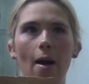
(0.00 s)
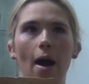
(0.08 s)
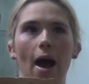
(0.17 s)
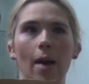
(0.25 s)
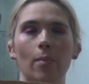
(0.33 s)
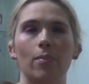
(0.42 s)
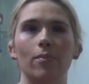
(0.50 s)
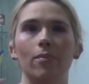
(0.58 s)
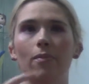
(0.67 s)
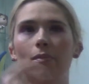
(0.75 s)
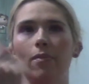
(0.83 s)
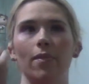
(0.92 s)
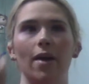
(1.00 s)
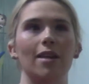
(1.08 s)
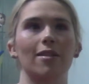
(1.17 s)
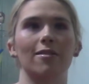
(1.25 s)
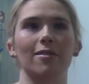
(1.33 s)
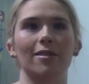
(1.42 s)
I'm
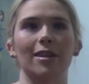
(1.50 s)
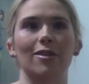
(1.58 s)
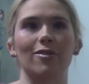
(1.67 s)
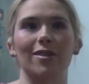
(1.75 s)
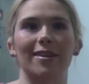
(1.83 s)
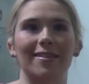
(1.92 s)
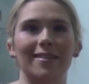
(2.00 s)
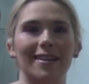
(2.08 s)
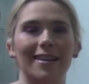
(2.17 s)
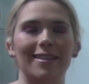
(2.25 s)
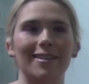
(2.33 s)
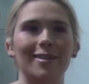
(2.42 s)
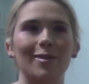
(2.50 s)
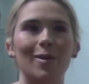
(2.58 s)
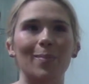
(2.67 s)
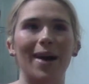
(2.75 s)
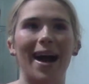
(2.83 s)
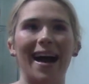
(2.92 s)
instantly interested. It's so
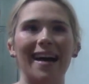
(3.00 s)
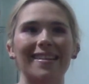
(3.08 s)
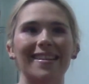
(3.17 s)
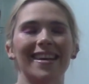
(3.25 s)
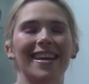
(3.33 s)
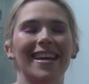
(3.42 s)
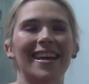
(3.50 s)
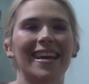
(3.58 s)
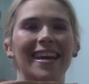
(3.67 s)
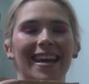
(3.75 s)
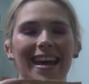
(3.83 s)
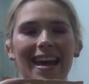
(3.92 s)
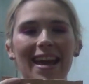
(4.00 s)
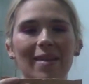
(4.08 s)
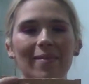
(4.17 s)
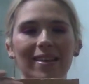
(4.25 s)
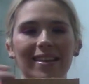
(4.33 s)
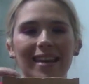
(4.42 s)
bad.
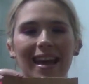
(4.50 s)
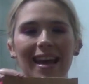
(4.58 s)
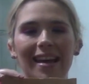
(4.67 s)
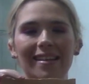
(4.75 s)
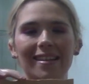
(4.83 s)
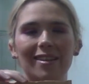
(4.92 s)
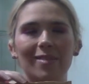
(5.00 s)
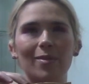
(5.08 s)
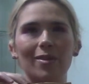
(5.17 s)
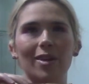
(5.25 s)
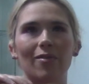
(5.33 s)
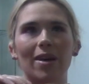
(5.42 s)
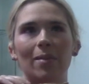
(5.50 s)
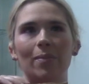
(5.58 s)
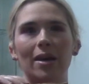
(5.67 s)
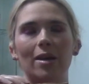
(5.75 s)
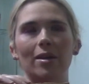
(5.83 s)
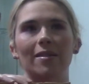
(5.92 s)
Yeah, it tastes more like red
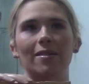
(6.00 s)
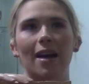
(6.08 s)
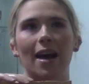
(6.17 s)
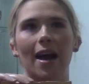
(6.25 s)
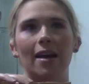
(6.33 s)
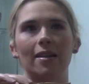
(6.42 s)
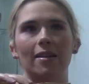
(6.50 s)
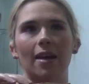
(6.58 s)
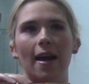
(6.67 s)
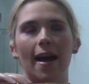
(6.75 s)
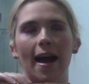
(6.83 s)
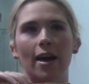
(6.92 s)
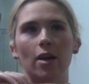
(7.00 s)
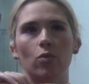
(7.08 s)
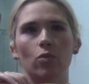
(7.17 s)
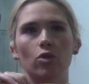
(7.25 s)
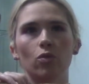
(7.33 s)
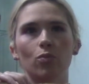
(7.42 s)
berries, and I
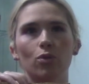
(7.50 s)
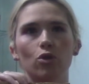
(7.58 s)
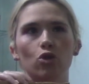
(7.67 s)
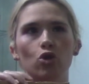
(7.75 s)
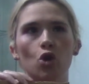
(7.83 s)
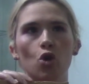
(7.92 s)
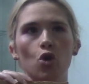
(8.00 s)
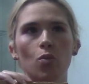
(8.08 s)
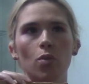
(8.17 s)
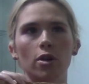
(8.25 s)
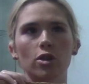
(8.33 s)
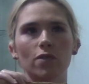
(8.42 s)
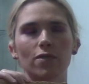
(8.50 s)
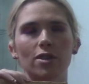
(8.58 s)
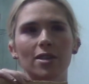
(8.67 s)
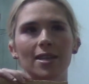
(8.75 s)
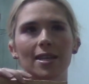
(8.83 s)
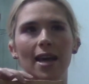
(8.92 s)
wouldn't put too much of the
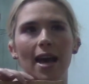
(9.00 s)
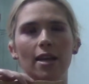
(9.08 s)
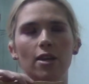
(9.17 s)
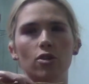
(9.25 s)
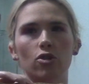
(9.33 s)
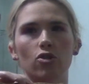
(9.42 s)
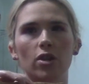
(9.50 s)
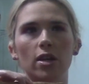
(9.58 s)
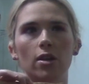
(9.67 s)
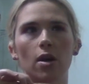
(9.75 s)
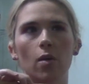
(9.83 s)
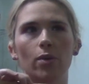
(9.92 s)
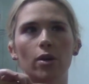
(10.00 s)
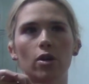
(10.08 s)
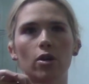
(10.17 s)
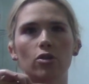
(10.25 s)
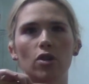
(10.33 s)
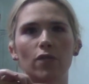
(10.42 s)
tea in your strainer,
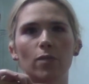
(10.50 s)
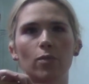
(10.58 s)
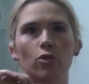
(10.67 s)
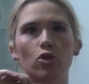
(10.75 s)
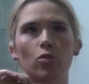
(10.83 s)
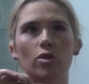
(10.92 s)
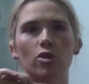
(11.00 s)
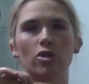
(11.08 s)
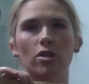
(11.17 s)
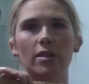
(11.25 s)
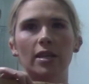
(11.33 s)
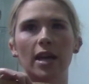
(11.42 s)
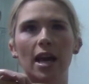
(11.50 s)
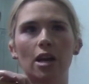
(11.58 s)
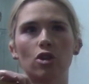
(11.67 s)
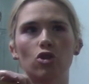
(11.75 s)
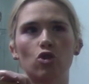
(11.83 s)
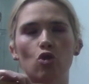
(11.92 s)
because if you put too much in the tea,
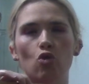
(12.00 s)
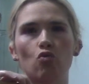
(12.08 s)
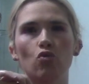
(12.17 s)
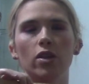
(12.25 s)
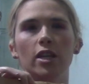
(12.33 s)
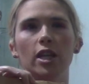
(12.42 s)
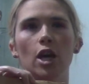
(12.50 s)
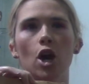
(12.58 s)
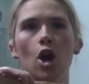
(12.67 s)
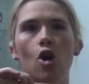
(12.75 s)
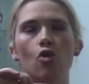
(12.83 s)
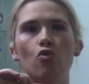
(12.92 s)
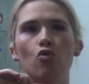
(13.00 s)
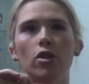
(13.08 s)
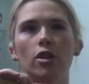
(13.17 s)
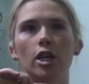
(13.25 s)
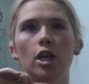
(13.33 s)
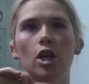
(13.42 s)
it's just really,
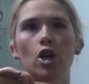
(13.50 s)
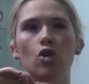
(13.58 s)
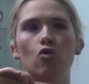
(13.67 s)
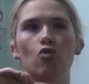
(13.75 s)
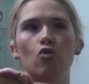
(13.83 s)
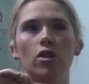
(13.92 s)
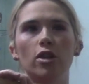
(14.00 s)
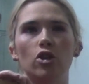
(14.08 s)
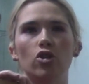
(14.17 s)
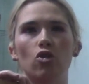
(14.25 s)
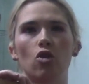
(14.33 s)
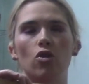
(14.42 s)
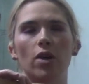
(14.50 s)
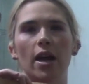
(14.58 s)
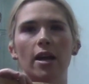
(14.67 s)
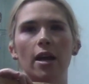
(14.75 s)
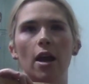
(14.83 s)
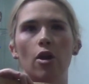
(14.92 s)
really, really strong
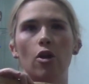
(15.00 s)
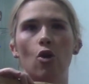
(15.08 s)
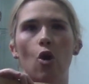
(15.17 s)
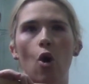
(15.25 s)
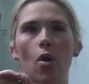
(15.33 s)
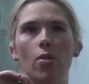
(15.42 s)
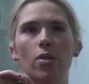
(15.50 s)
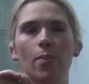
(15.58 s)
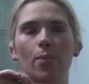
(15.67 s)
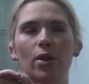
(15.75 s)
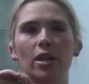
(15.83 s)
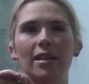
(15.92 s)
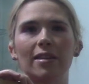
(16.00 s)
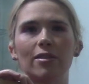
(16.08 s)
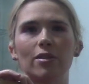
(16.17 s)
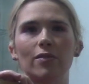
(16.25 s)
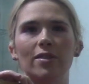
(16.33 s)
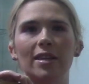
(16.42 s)
and not the pleasant
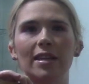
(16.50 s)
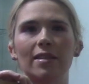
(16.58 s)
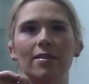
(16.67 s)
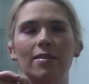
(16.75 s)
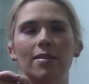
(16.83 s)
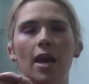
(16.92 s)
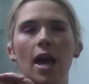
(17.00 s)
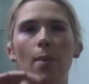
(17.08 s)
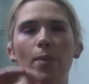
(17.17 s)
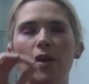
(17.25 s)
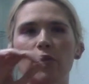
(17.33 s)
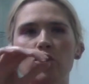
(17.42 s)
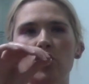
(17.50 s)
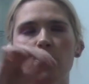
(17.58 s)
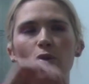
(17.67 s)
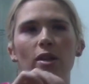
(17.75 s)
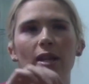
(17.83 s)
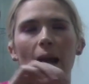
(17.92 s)
of tastes. But if you just
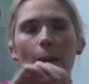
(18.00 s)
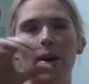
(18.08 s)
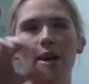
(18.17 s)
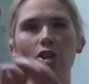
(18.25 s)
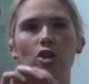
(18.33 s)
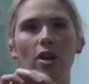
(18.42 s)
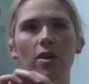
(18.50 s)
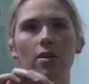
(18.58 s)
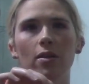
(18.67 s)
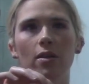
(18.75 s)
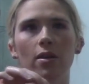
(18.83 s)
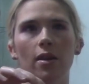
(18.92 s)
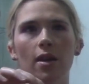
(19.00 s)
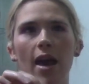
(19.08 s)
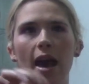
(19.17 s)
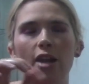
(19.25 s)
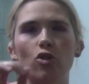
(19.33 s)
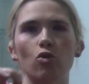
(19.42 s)
put like a pinch in
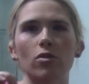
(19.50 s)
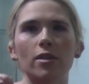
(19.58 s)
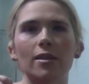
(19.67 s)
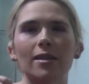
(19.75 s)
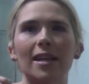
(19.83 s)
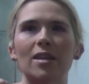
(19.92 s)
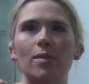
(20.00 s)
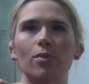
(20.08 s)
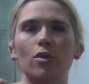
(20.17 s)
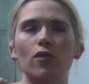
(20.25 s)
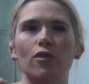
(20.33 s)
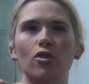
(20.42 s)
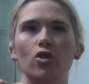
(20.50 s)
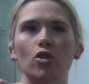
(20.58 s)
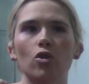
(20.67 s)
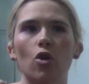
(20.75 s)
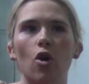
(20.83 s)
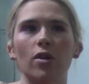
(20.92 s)
and don't let it brew for too
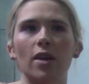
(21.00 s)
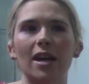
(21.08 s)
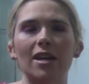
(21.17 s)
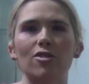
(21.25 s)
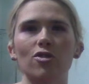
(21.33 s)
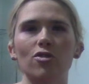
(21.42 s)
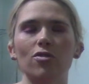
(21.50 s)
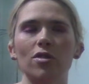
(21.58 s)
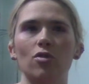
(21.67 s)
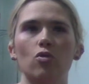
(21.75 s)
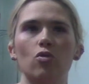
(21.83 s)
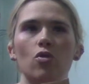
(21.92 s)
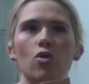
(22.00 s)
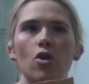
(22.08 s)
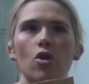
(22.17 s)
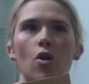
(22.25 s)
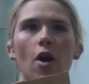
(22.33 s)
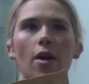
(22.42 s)
long, it's just, you know,
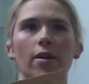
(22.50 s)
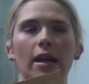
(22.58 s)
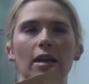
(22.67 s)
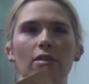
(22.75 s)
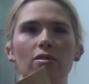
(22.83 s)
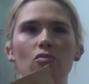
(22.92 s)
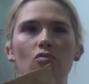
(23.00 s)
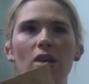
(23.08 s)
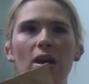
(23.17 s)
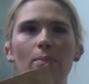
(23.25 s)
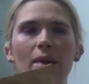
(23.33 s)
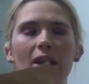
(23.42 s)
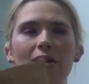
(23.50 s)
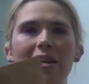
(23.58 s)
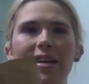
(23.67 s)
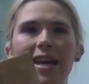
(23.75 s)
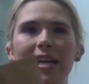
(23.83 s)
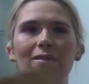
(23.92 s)
nice red berry
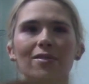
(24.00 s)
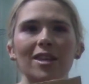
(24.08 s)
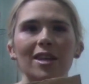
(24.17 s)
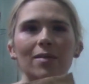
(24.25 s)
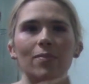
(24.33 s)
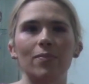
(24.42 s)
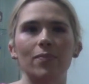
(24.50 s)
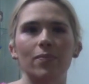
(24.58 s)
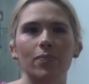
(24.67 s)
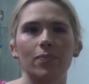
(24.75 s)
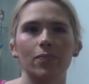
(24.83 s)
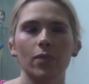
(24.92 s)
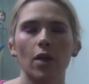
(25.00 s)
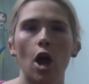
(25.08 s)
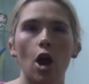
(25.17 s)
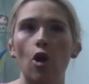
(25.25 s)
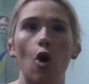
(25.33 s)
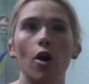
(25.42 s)
kind of tea.
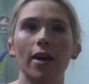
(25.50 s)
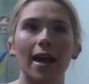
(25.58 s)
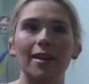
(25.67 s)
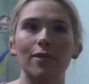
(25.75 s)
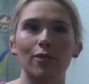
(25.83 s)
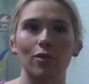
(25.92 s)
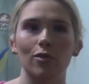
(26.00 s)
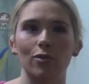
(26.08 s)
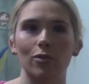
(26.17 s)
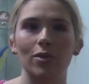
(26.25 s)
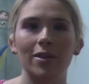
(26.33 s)
Not candy floss though.